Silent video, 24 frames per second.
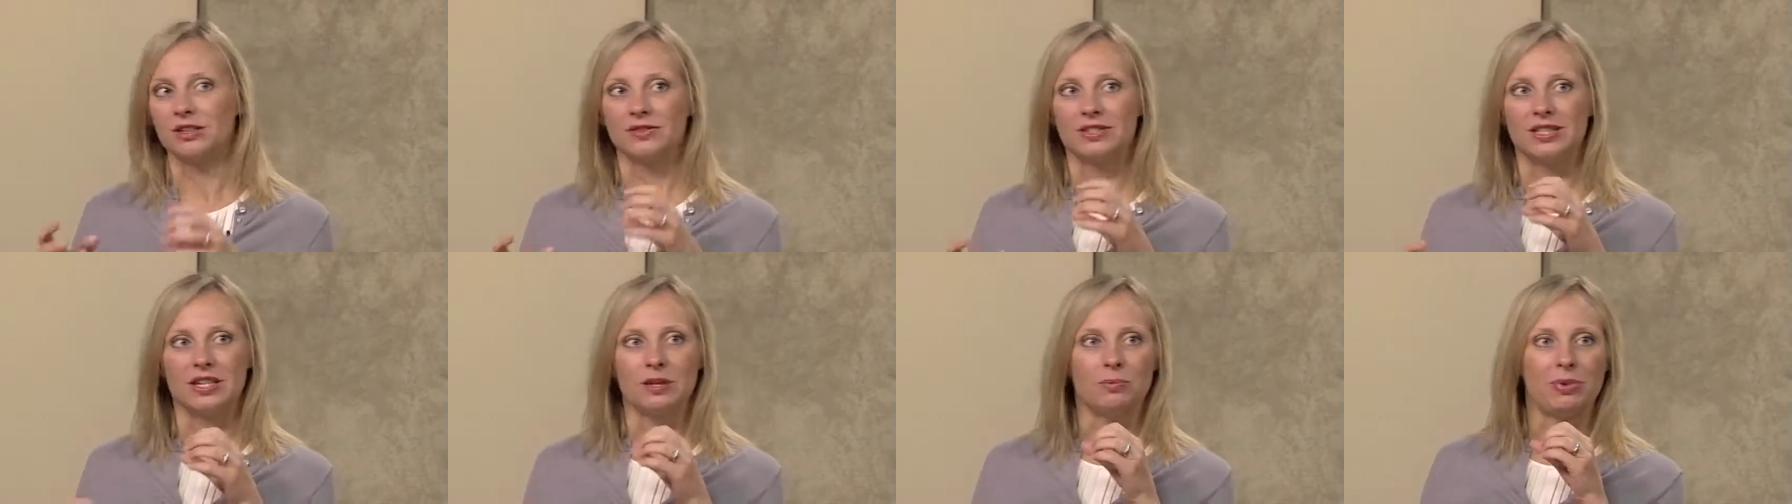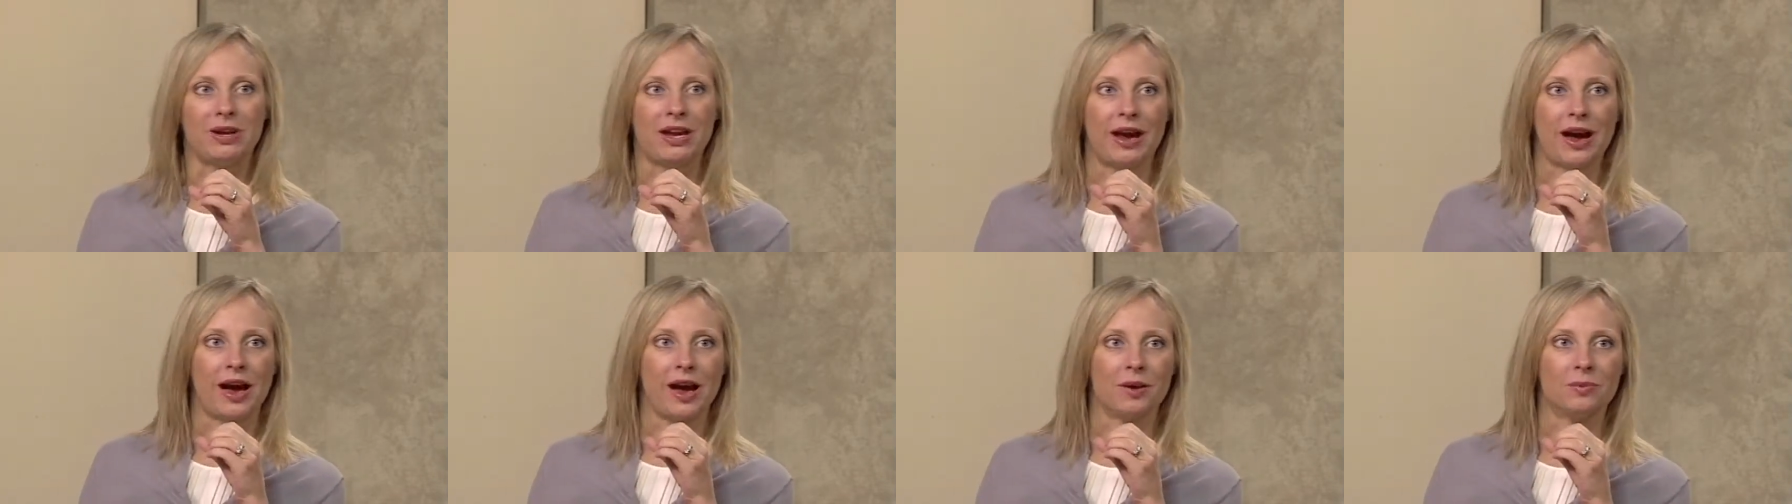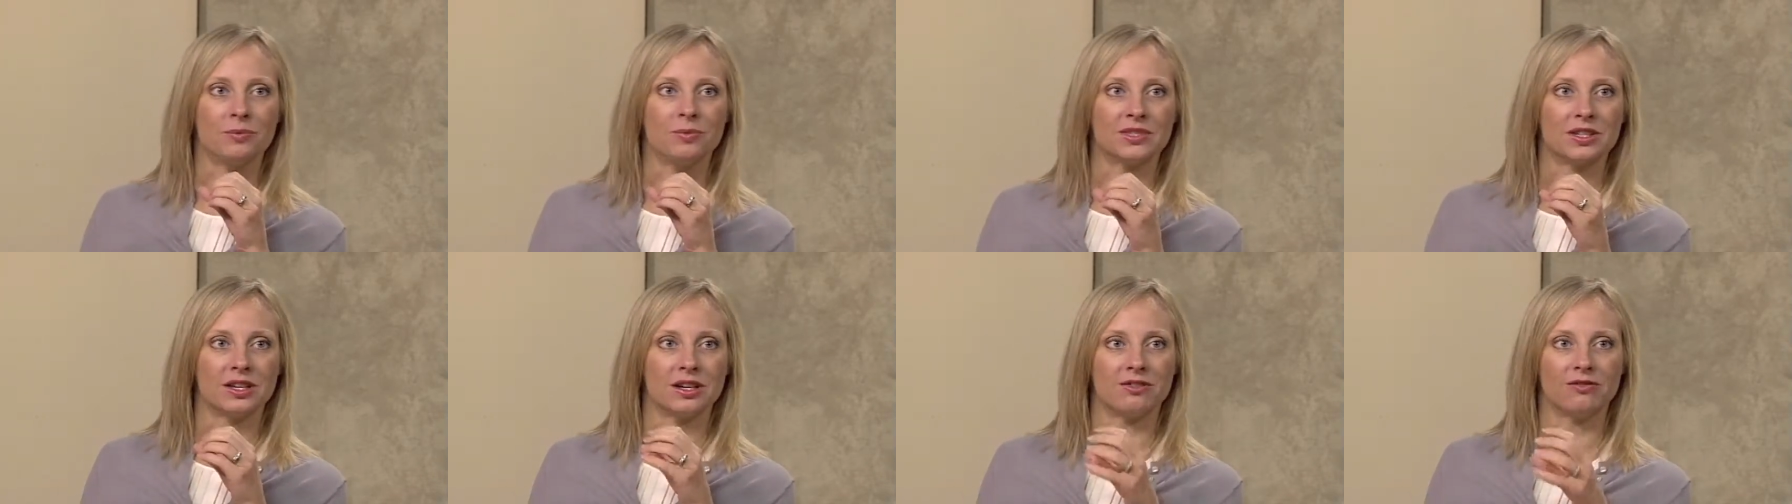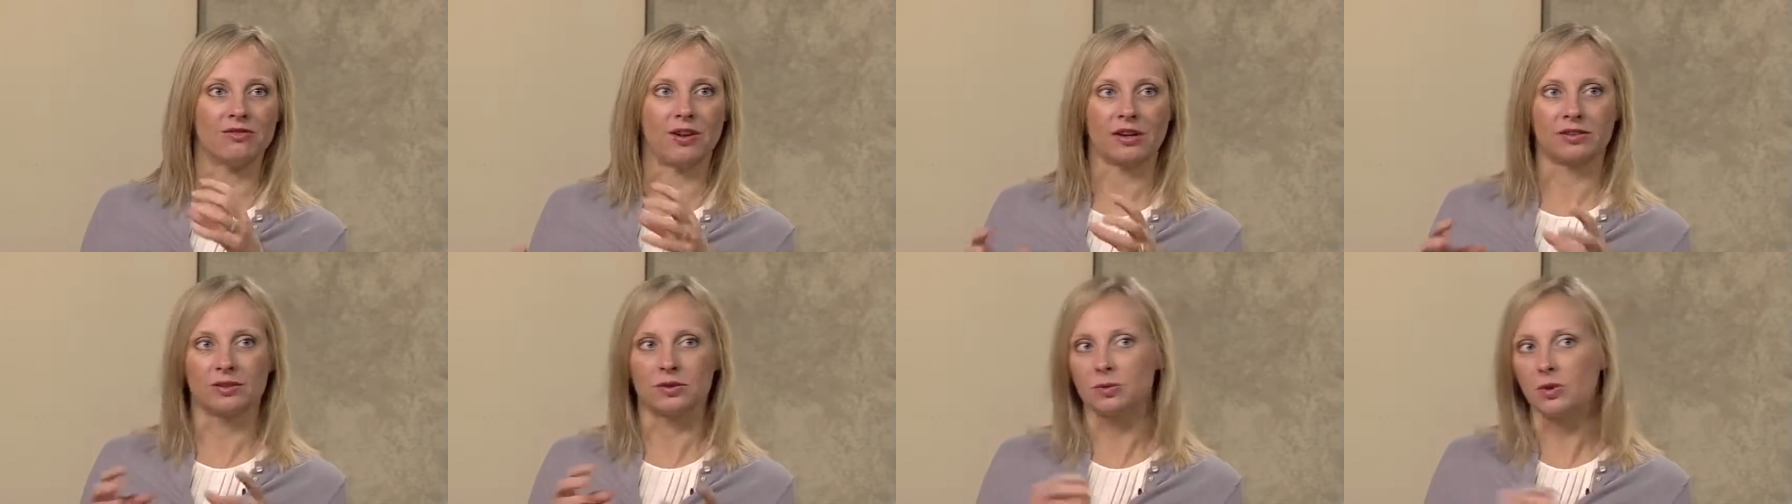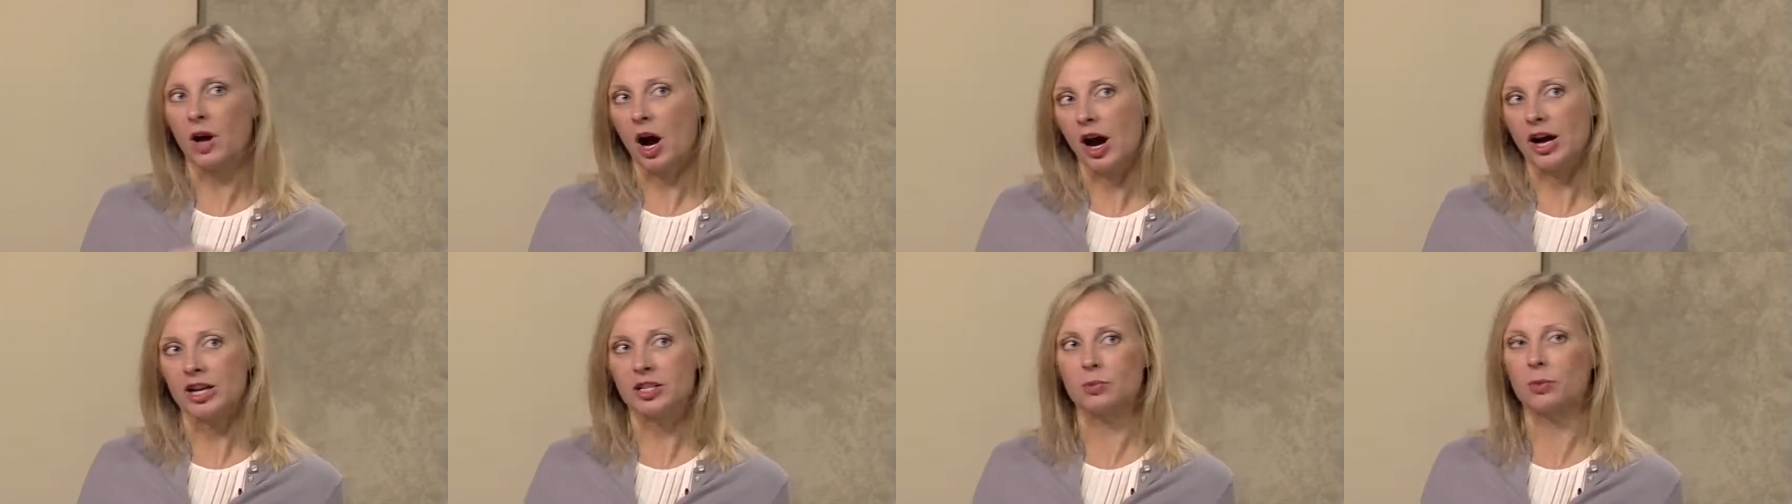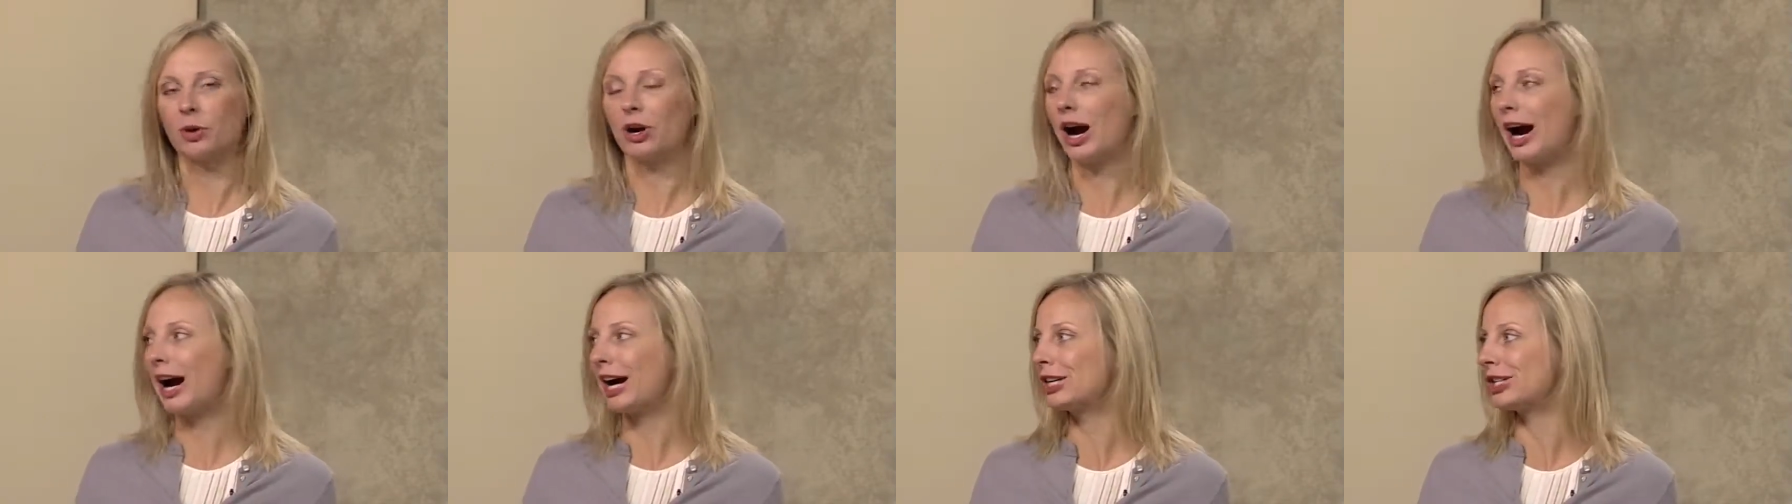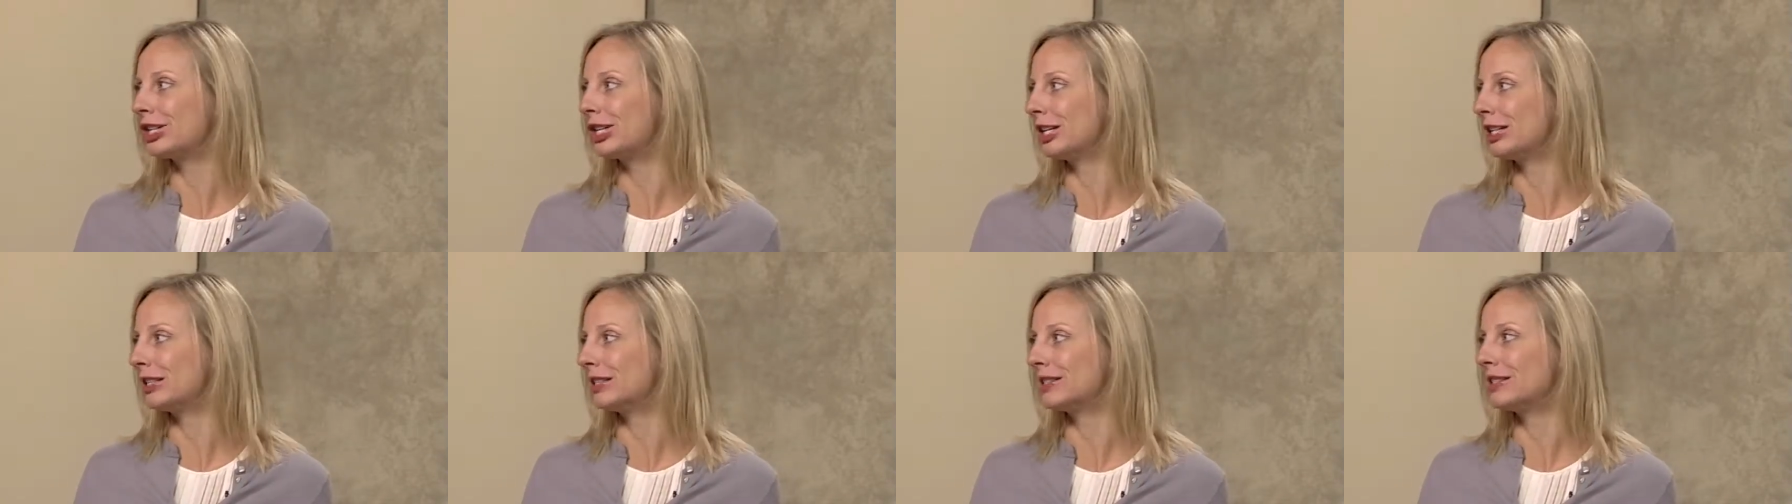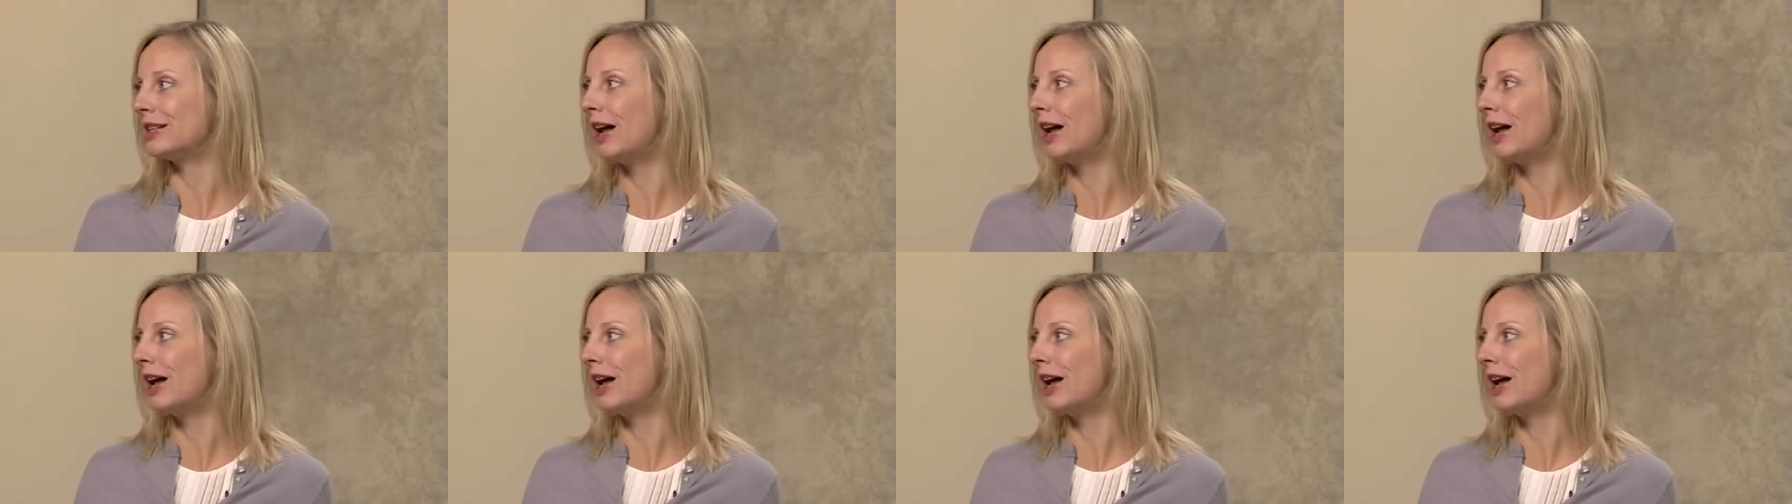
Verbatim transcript: CPMS and effective cost per actions,